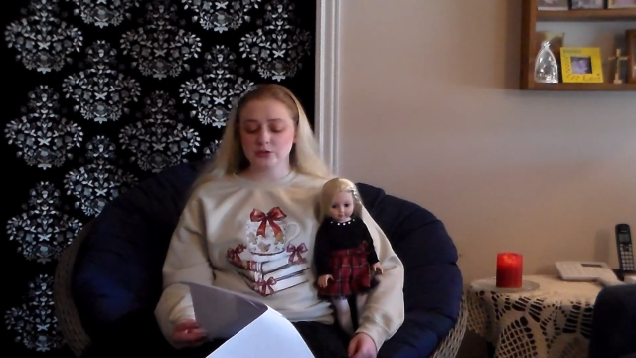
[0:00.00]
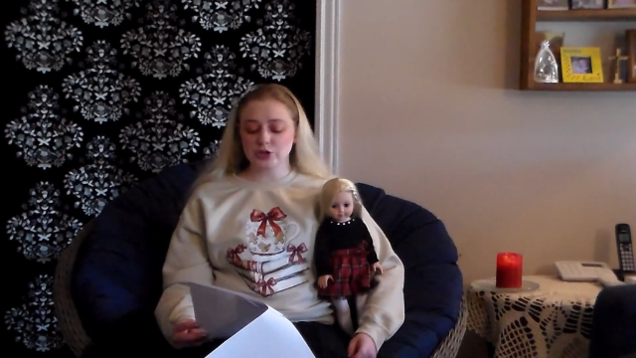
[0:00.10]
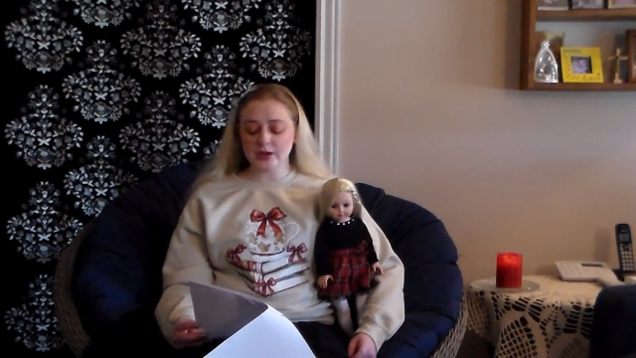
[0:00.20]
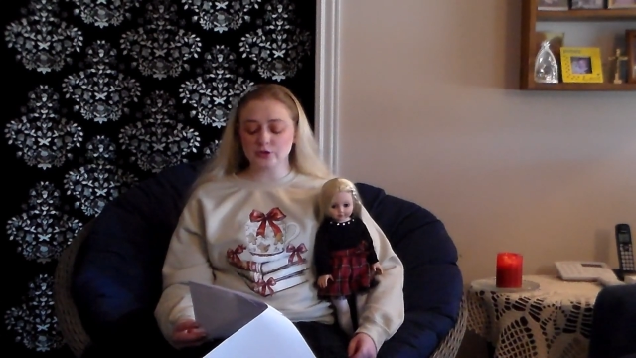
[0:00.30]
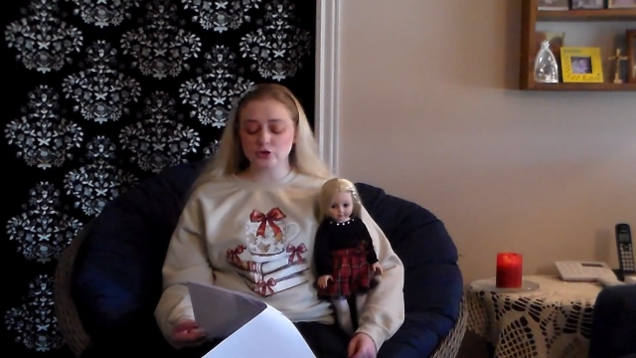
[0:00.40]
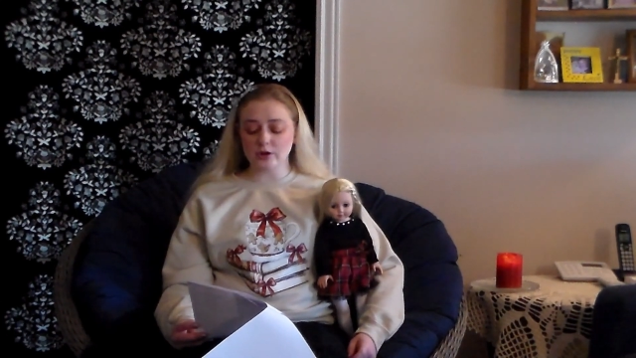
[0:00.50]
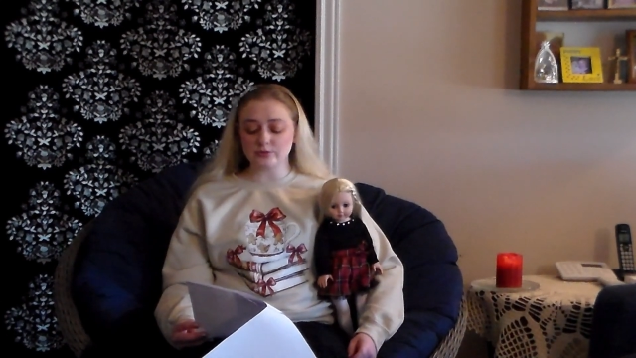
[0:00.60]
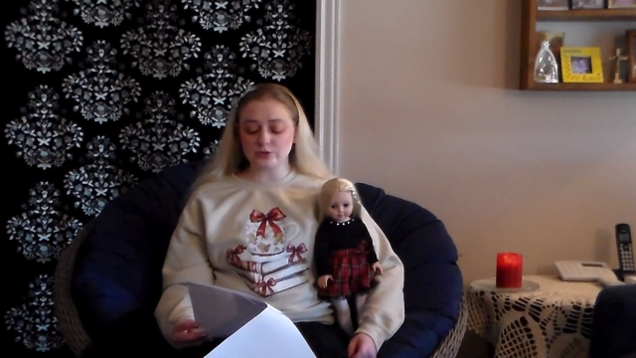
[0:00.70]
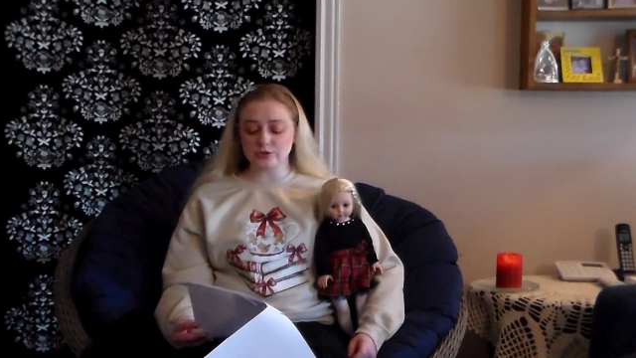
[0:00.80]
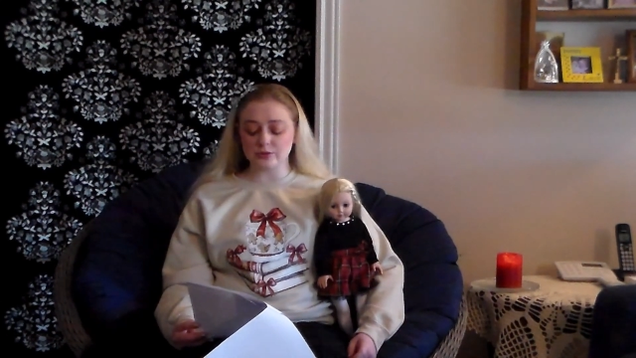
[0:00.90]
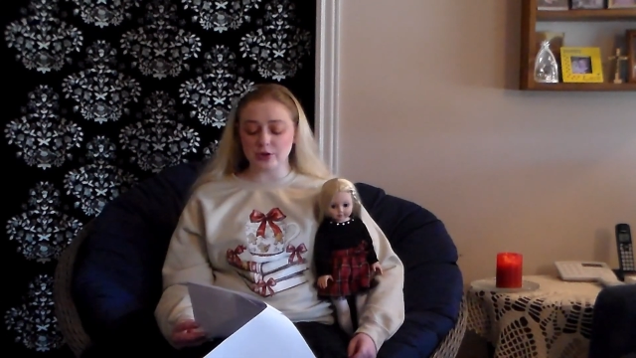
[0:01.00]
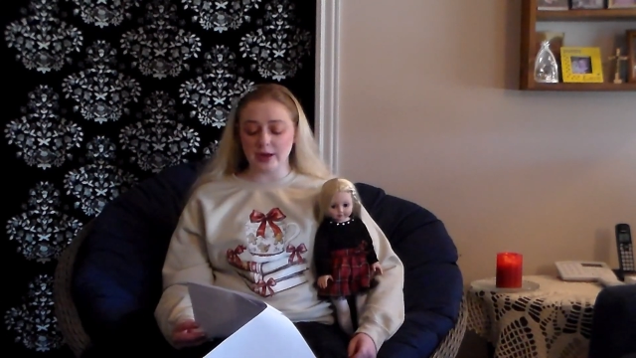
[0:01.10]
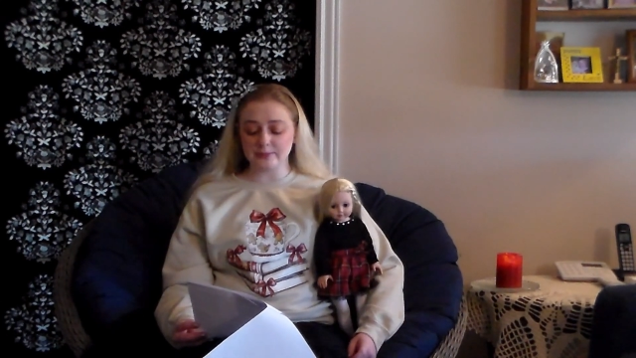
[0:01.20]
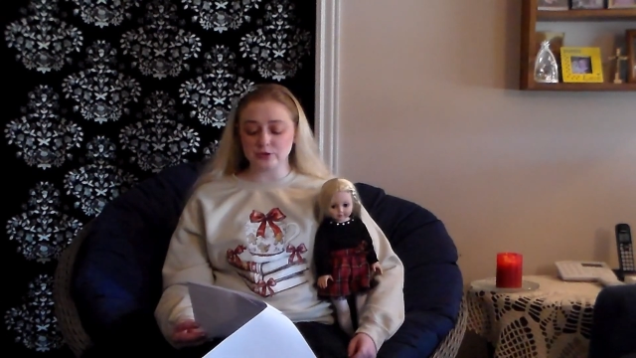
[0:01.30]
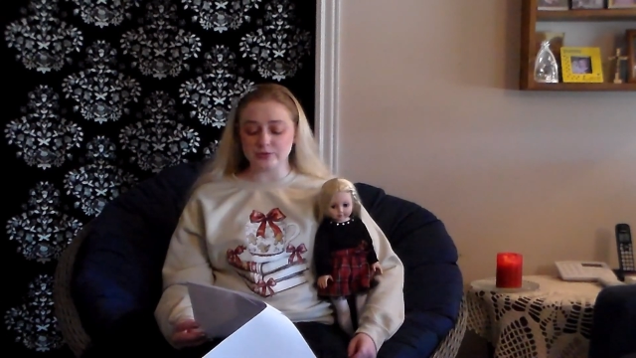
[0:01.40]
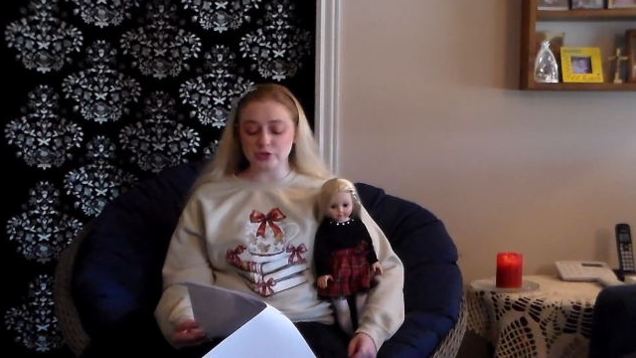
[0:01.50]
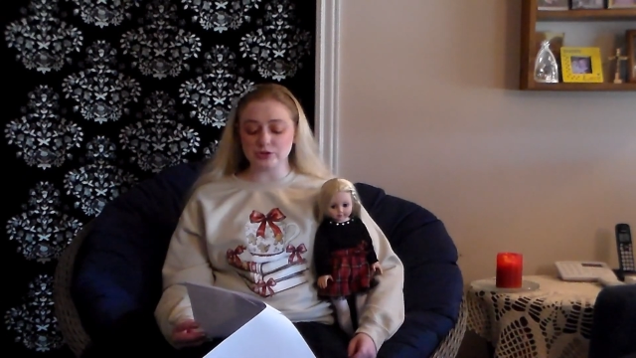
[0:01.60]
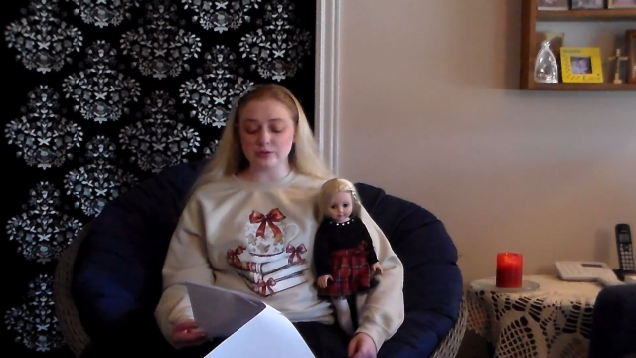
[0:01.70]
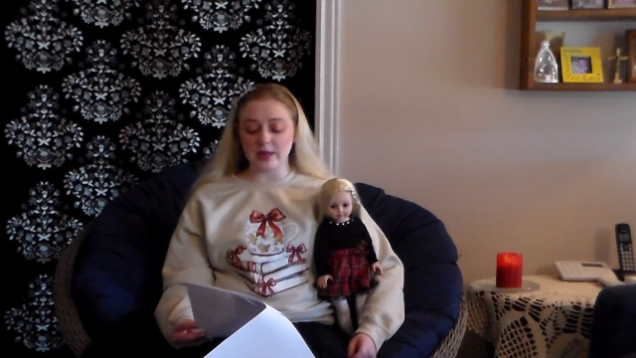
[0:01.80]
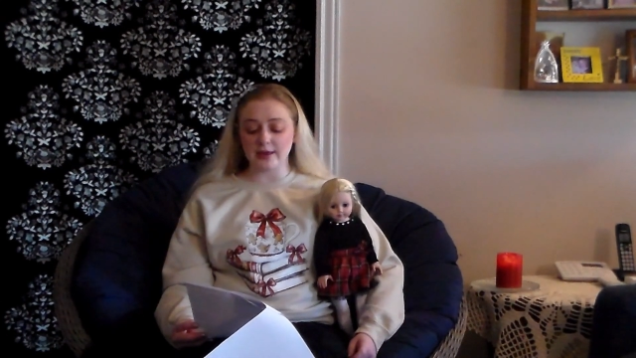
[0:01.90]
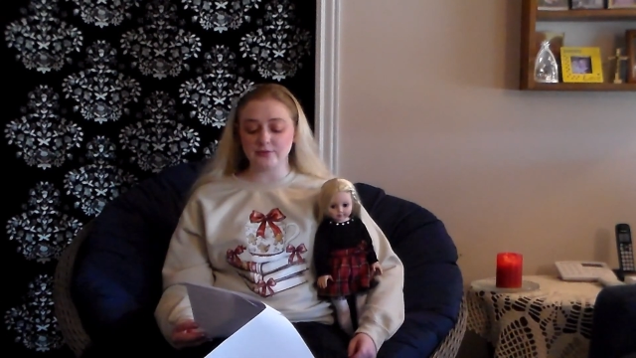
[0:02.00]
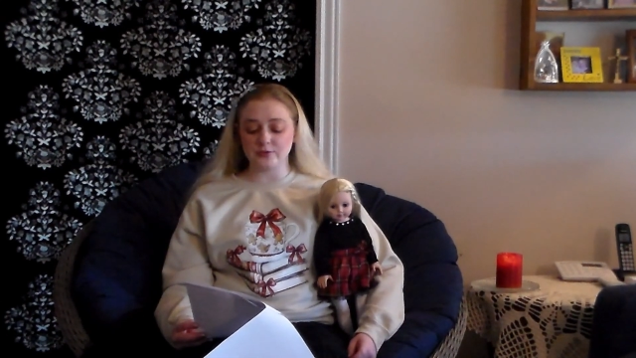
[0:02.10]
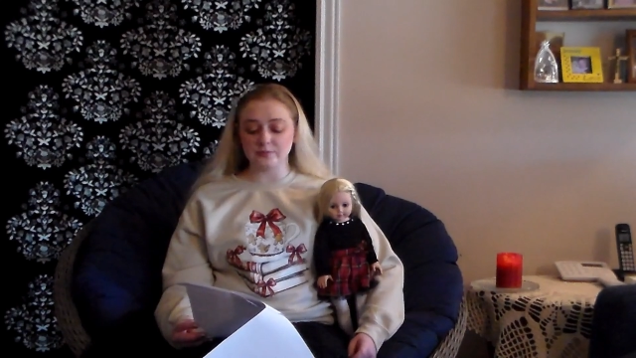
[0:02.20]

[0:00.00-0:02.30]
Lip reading: Jack struggles to adapt to his new life